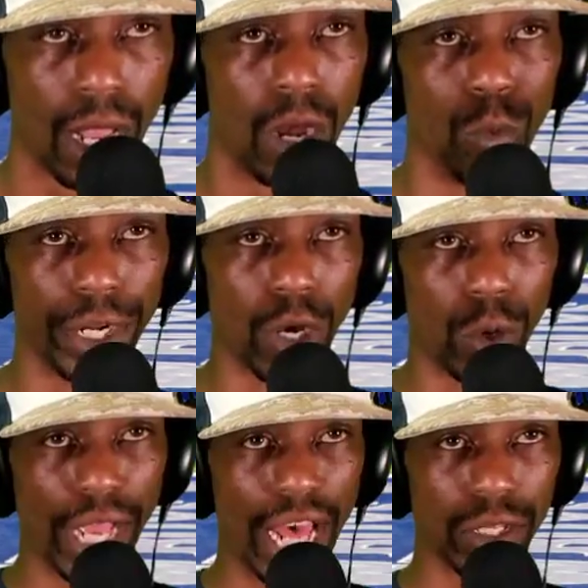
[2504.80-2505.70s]
Rico
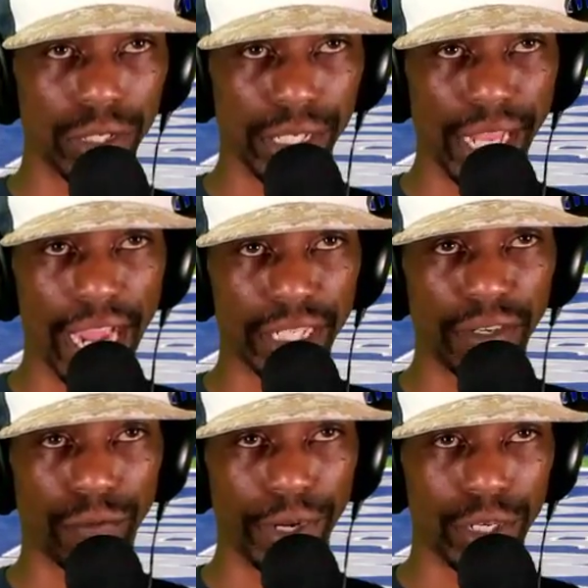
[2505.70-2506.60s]
Gathers is
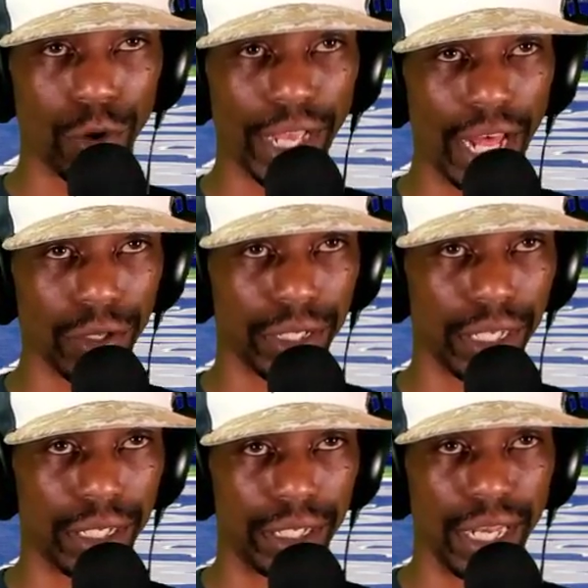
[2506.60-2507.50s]
active. Rico Gathers
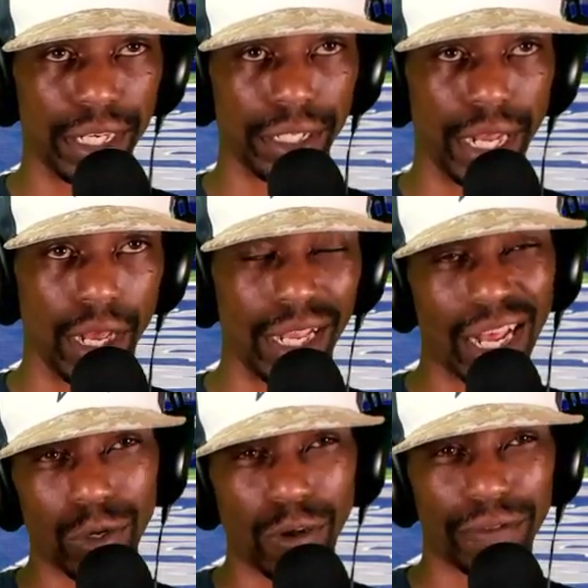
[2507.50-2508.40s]
gets a touchdown. I
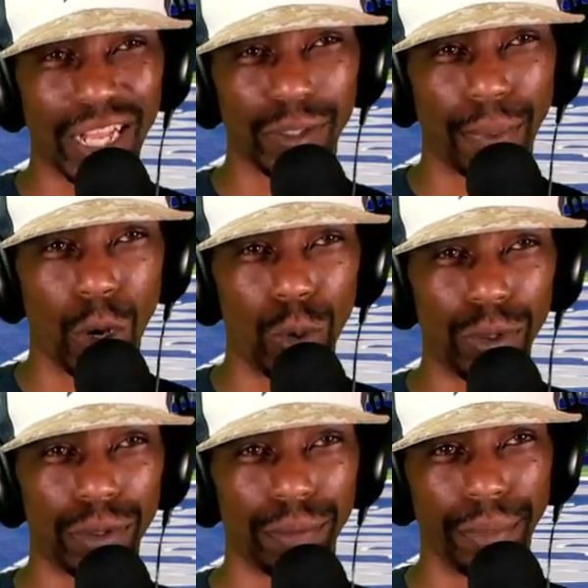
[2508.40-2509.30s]
don't know if that's
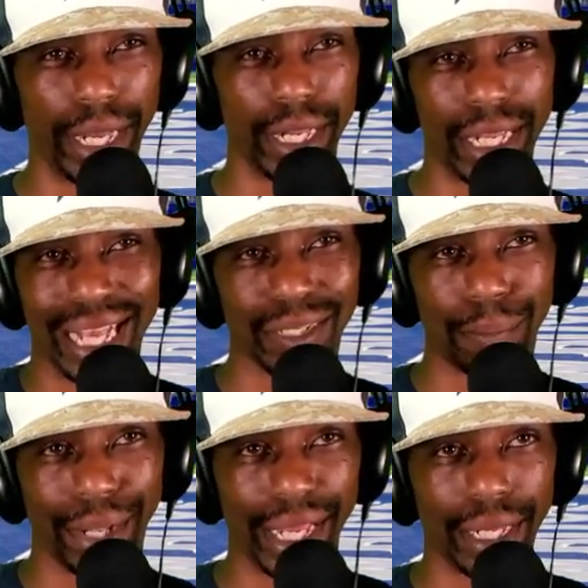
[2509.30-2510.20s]
bold, but he hasn't
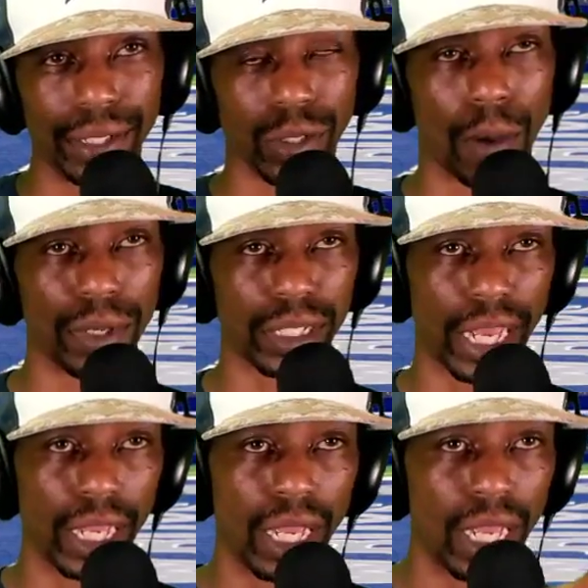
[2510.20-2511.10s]
played. So I'm going to
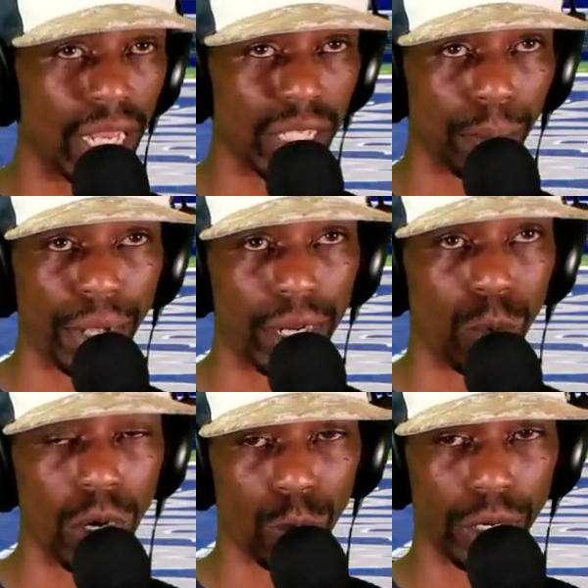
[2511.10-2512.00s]
say he hasn't played in
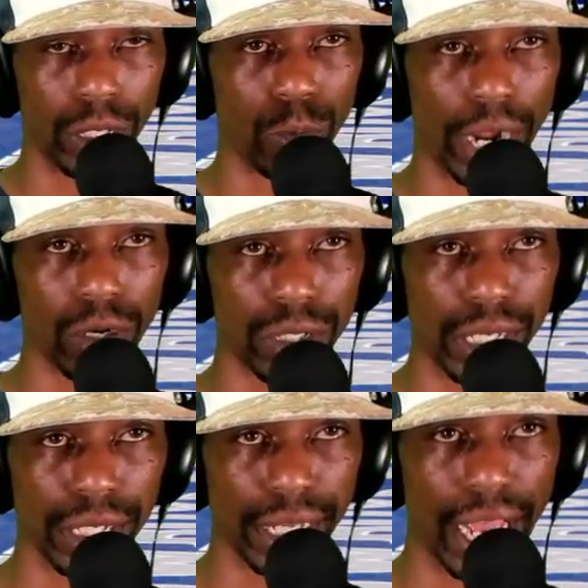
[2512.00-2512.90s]
one really regular
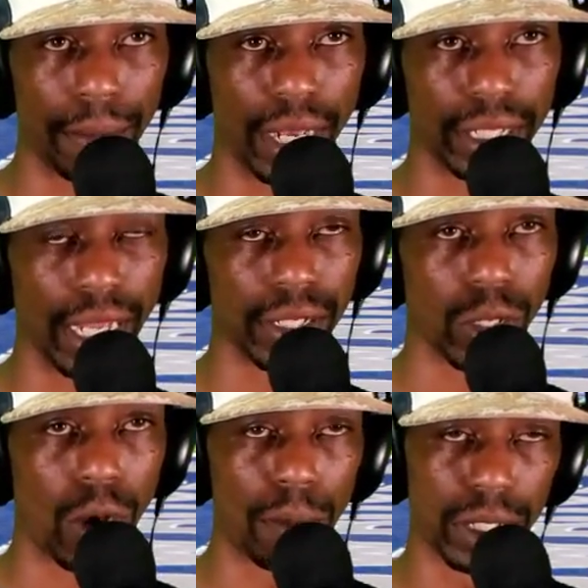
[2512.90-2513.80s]
season game like that.
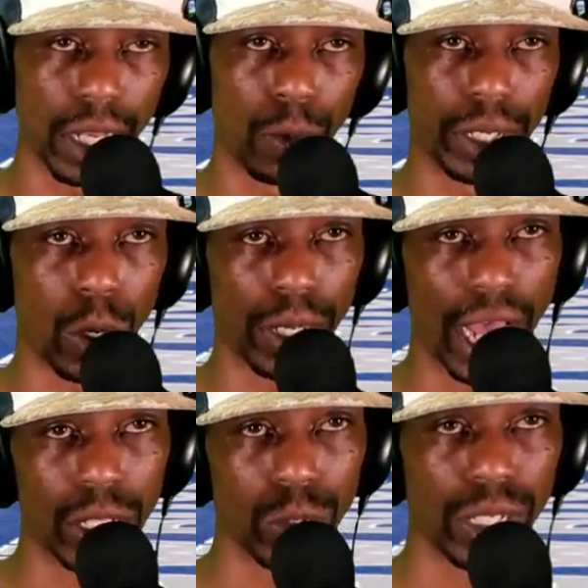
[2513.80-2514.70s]
So I'm going to say Rico
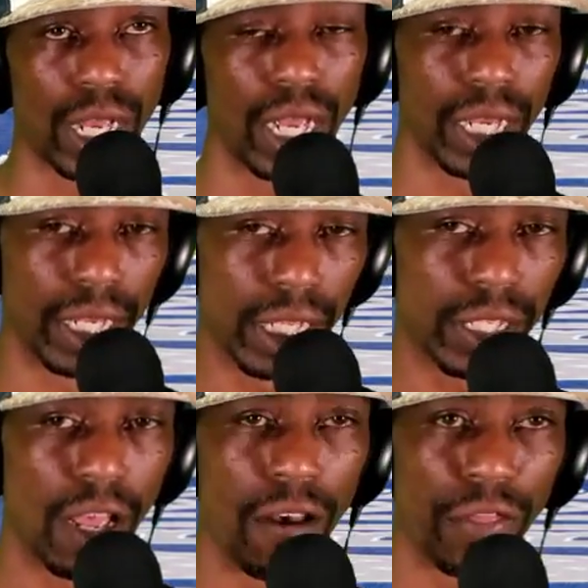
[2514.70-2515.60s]
Gathers gets
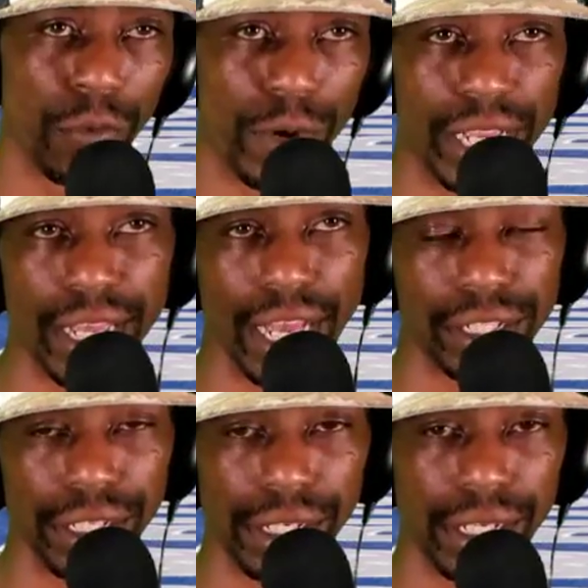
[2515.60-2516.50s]
3
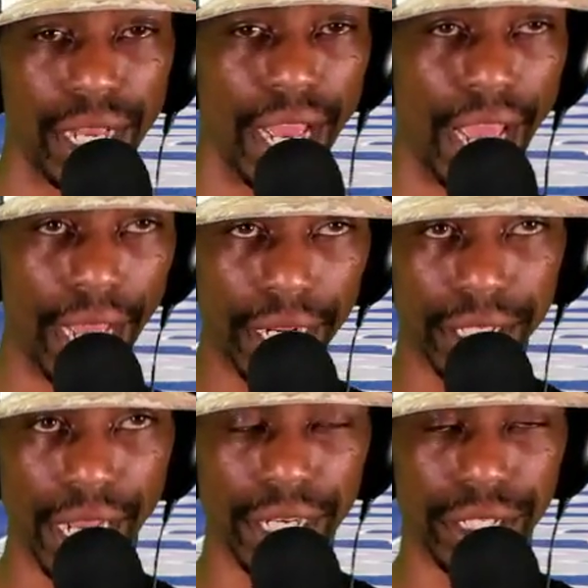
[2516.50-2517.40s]
catches and a
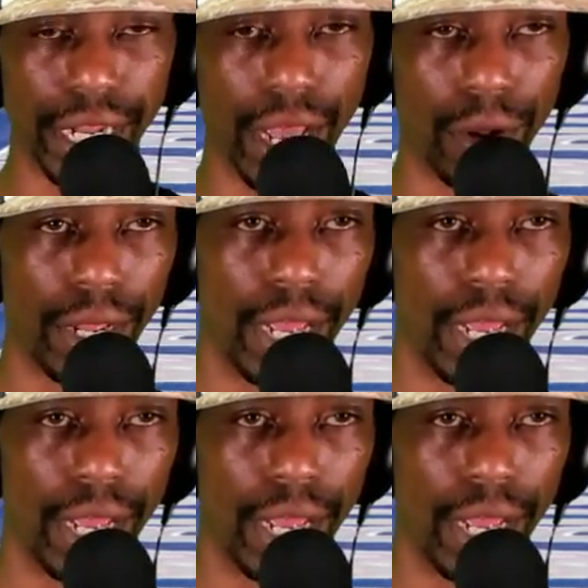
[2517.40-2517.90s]
touchdown.